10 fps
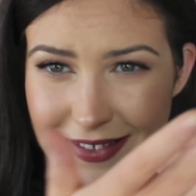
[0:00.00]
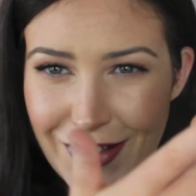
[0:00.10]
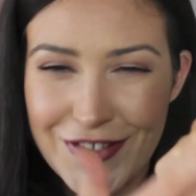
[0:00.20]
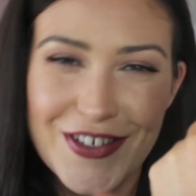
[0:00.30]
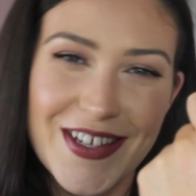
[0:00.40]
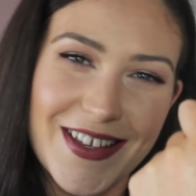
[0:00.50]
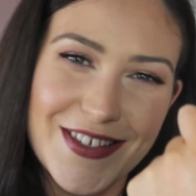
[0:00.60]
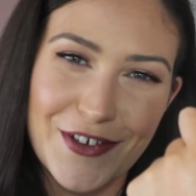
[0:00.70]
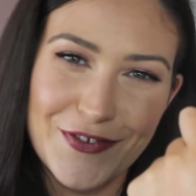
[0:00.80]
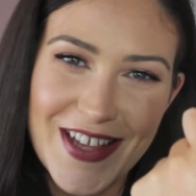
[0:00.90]
It also
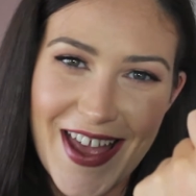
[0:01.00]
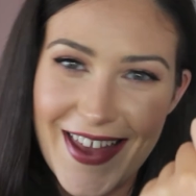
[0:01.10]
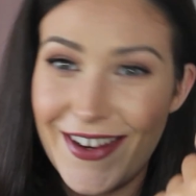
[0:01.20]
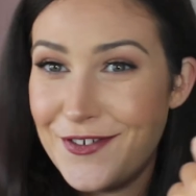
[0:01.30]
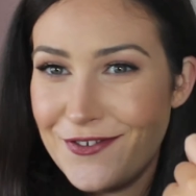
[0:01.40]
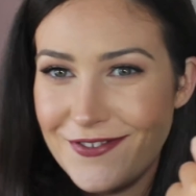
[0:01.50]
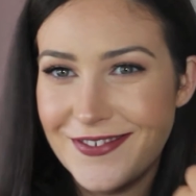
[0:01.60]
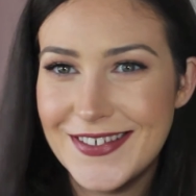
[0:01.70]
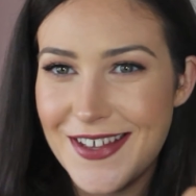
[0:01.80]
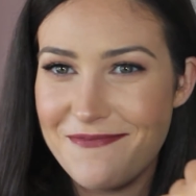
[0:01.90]
takes off tan.
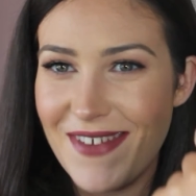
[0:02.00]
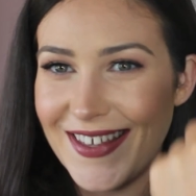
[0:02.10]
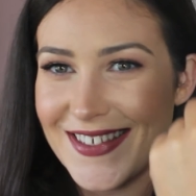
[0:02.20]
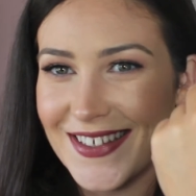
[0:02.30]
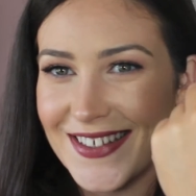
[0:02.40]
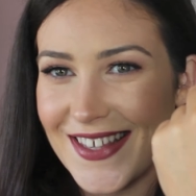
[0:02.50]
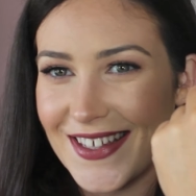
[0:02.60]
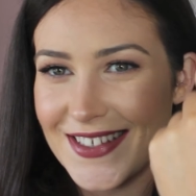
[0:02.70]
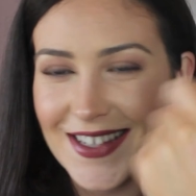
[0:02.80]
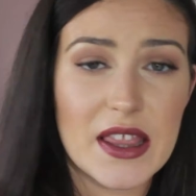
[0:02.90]
amazing is
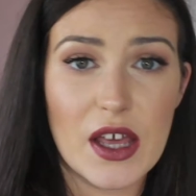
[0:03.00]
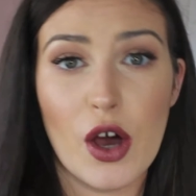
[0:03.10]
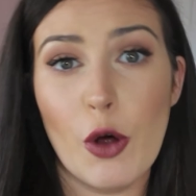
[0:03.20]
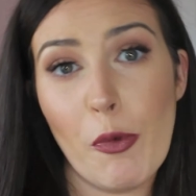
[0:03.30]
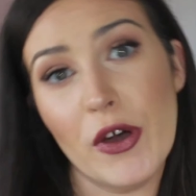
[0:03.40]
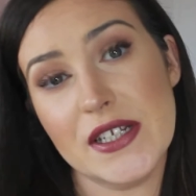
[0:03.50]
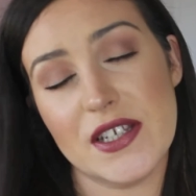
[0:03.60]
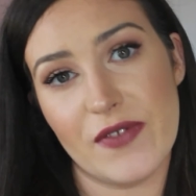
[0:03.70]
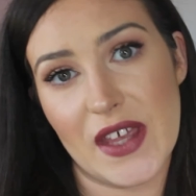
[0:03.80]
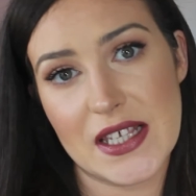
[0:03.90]
that? The whole point
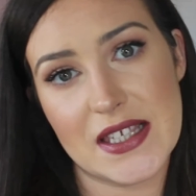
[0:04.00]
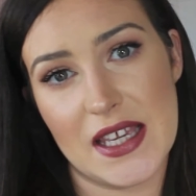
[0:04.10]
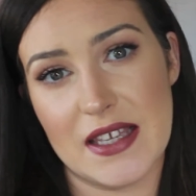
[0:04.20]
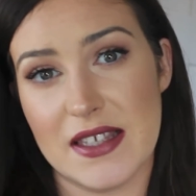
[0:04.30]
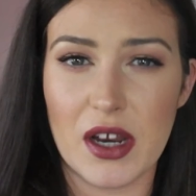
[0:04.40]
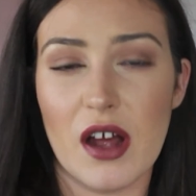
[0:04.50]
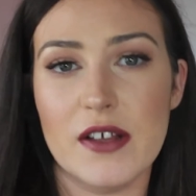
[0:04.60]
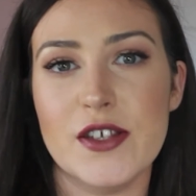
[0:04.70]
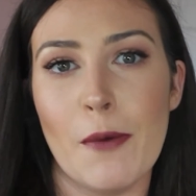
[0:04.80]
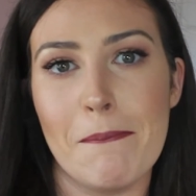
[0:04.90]
of this is it
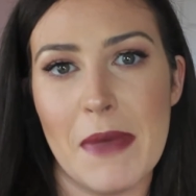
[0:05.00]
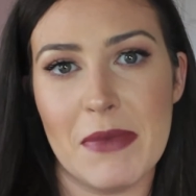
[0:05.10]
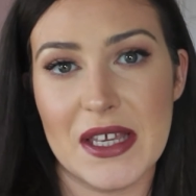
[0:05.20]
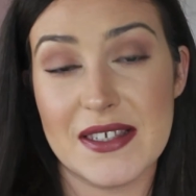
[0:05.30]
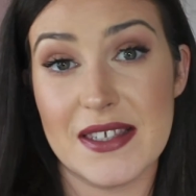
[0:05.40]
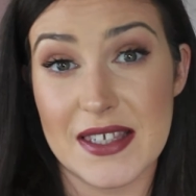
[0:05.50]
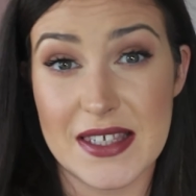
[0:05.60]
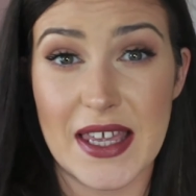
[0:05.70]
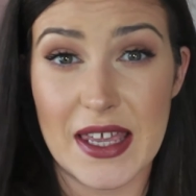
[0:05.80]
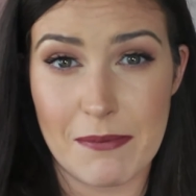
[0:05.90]
also mimics the
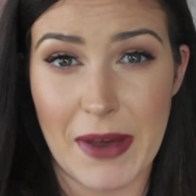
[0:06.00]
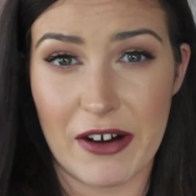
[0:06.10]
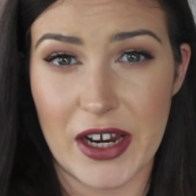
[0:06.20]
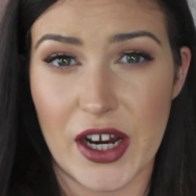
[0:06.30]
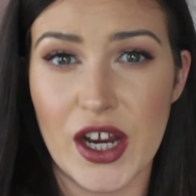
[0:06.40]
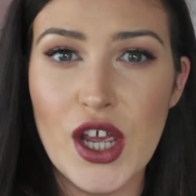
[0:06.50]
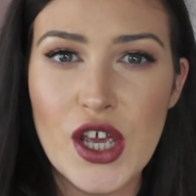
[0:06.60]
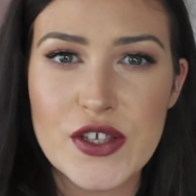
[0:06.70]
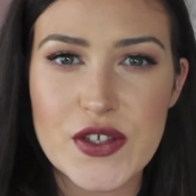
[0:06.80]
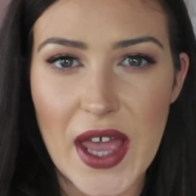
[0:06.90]
skin barrier.
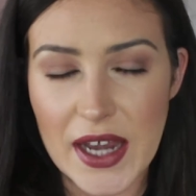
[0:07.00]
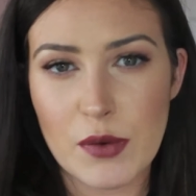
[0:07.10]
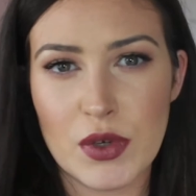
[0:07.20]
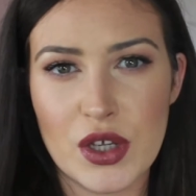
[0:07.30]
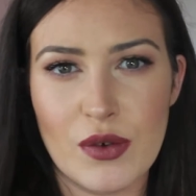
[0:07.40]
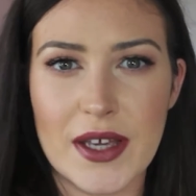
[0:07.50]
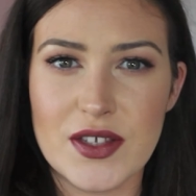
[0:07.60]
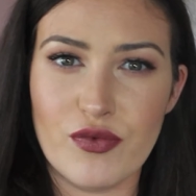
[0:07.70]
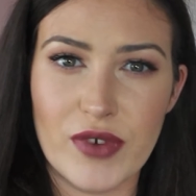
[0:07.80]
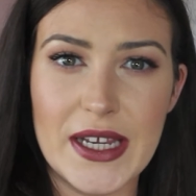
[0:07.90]
So anyone who
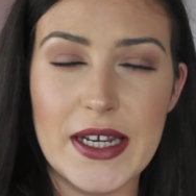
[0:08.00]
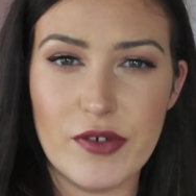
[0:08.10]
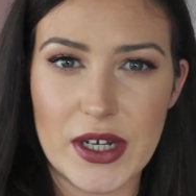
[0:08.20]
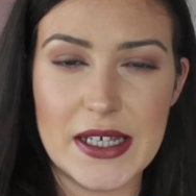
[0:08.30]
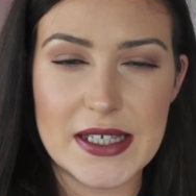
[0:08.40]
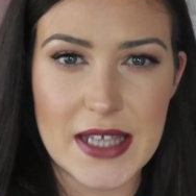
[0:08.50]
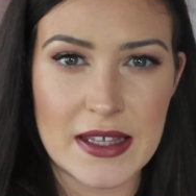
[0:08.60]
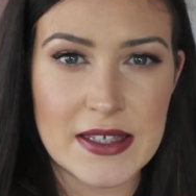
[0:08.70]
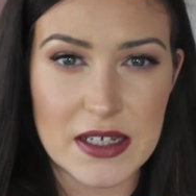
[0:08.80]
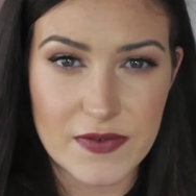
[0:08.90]
has really
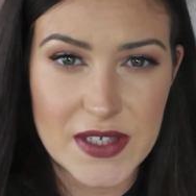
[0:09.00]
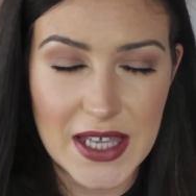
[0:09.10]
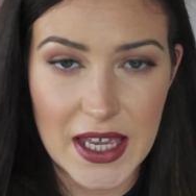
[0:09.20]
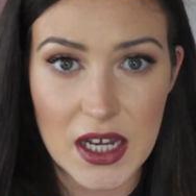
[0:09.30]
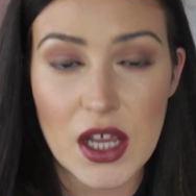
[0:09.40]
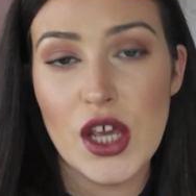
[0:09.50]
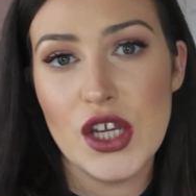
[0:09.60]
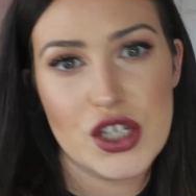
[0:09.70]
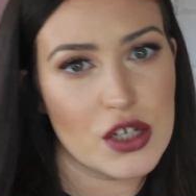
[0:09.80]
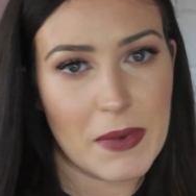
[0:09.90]
sensitive skin
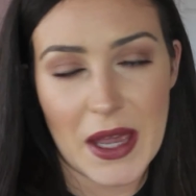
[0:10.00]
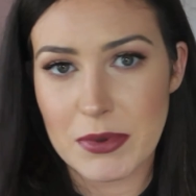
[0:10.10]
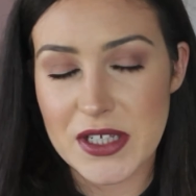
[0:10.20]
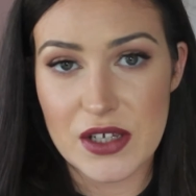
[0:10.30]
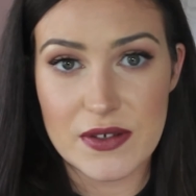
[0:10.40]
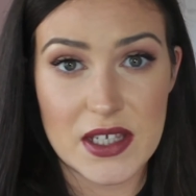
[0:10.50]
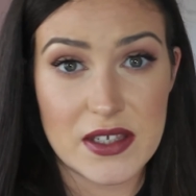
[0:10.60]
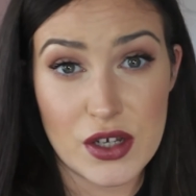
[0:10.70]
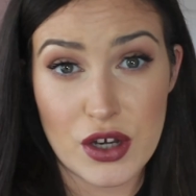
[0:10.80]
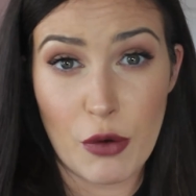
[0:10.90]
should be able to use
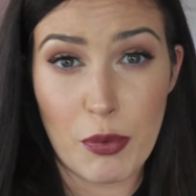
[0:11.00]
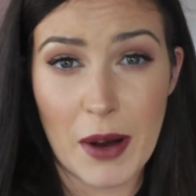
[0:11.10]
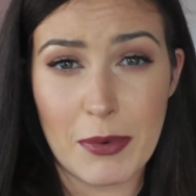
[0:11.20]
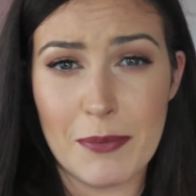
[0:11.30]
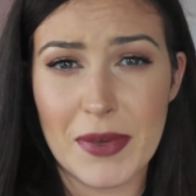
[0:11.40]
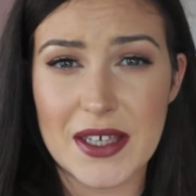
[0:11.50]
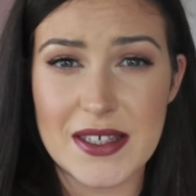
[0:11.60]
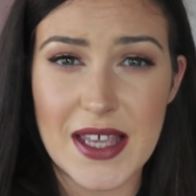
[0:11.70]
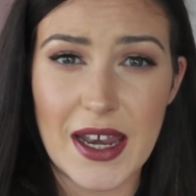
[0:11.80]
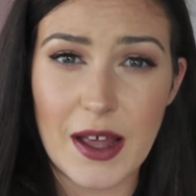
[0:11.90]
this no problem,
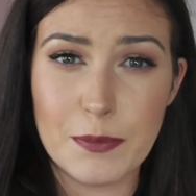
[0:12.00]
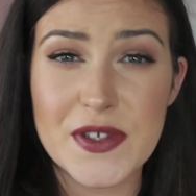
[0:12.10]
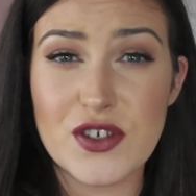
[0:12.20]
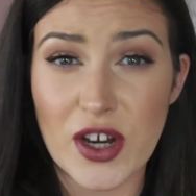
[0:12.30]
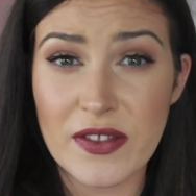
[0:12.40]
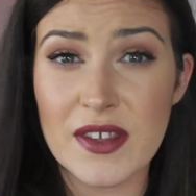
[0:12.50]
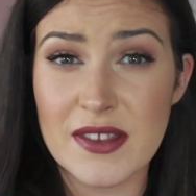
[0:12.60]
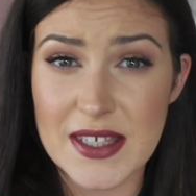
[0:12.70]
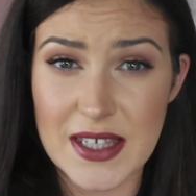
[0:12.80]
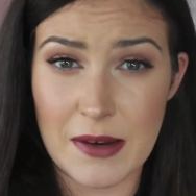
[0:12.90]
because it helps
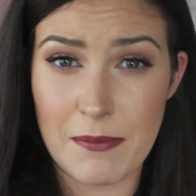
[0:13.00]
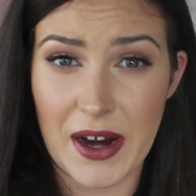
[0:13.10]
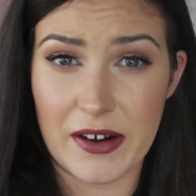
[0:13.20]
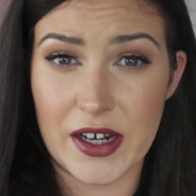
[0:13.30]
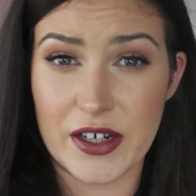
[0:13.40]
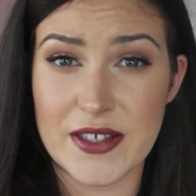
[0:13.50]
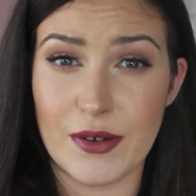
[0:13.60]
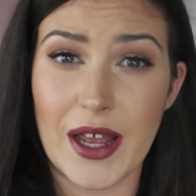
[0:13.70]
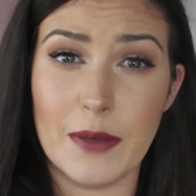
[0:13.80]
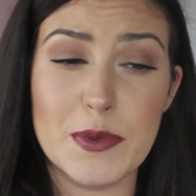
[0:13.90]
strengthen the skin barrier,
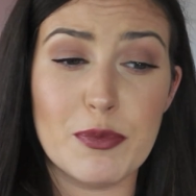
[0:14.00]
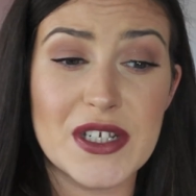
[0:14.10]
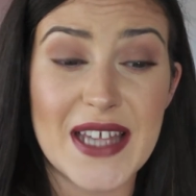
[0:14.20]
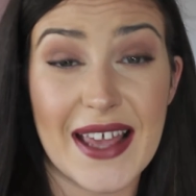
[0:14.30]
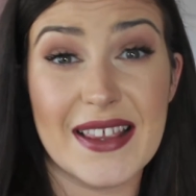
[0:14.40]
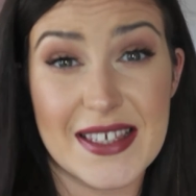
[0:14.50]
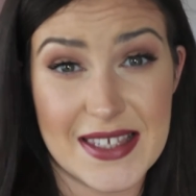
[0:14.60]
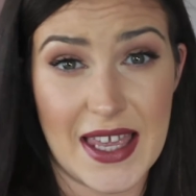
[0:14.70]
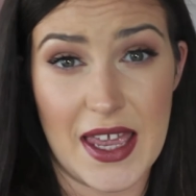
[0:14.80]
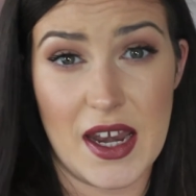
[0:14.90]
so it helps protect the
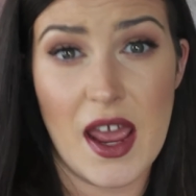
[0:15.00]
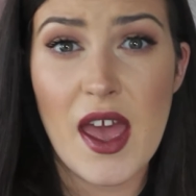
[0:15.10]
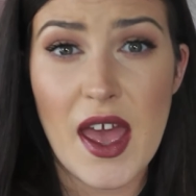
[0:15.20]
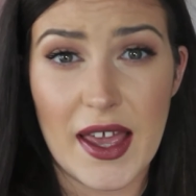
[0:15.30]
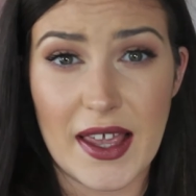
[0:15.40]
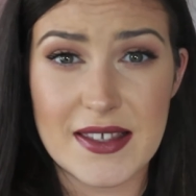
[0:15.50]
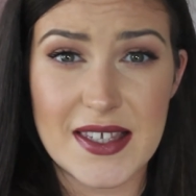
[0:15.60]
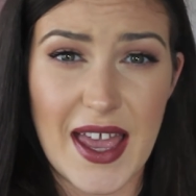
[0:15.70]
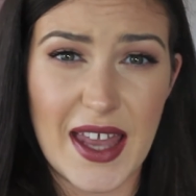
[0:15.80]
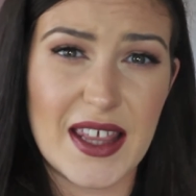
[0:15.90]
skin
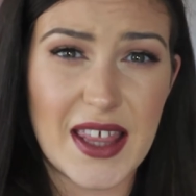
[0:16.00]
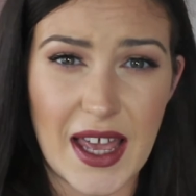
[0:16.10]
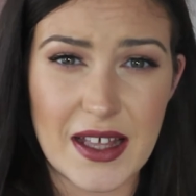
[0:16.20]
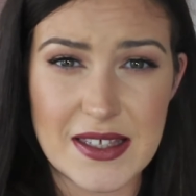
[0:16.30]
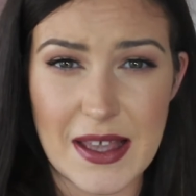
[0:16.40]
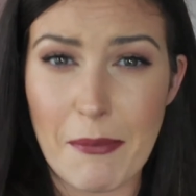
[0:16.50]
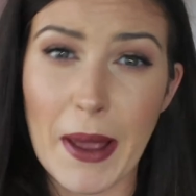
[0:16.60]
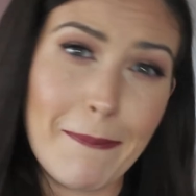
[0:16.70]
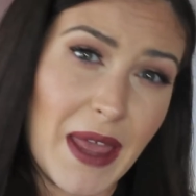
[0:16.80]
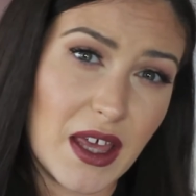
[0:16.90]
against anything else that
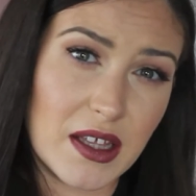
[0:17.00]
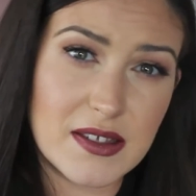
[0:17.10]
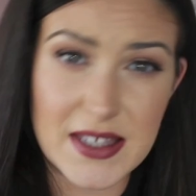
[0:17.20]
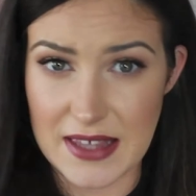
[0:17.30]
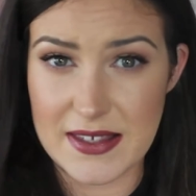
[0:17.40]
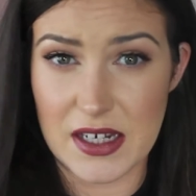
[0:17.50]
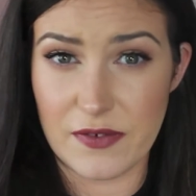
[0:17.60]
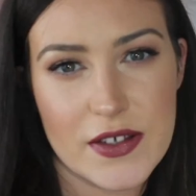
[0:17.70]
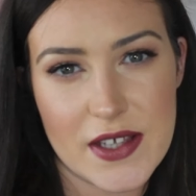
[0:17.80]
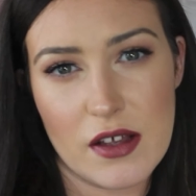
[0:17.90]
might make it
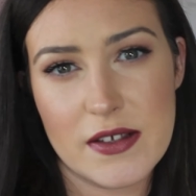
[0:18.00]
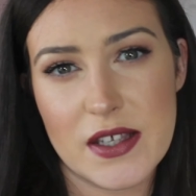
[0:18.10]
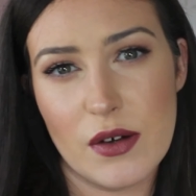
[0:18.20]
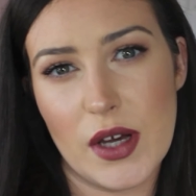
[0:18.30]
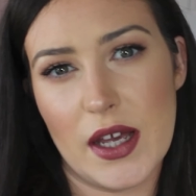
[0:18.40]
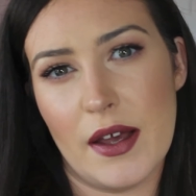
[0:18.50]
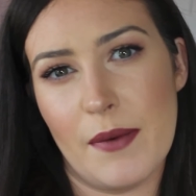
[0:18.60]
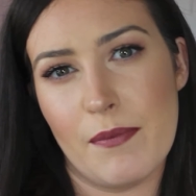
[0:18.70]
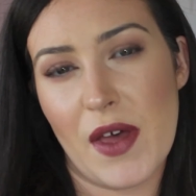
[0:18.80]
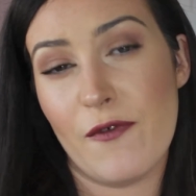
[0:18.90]
sensitive. There's also
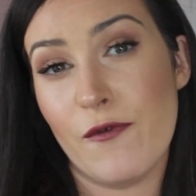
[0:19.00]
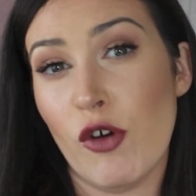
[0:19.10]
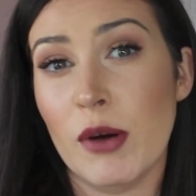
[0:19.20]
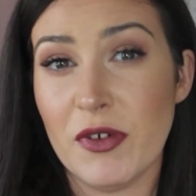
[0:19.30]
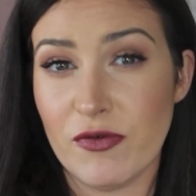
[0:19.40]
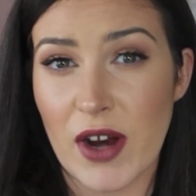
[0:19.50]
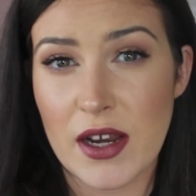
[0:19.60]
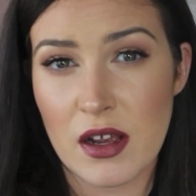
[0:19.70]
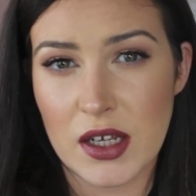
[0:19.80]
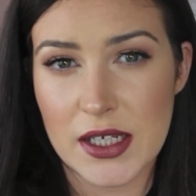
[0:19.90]
a form of
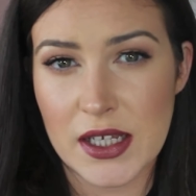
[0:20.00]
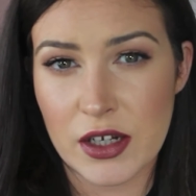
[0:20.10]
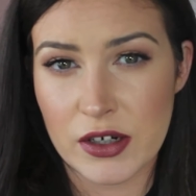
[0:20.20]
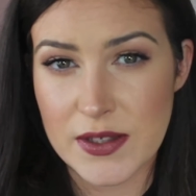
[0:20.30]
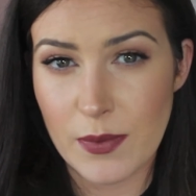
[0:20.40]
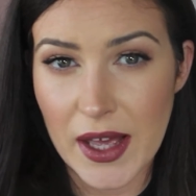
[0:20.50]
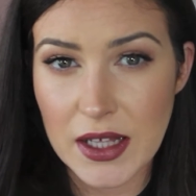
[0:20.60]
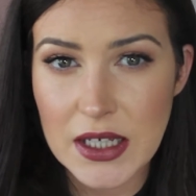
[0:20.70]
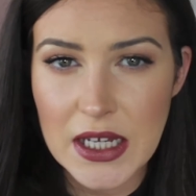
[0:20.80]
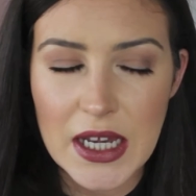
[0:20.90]
retinol in here as well.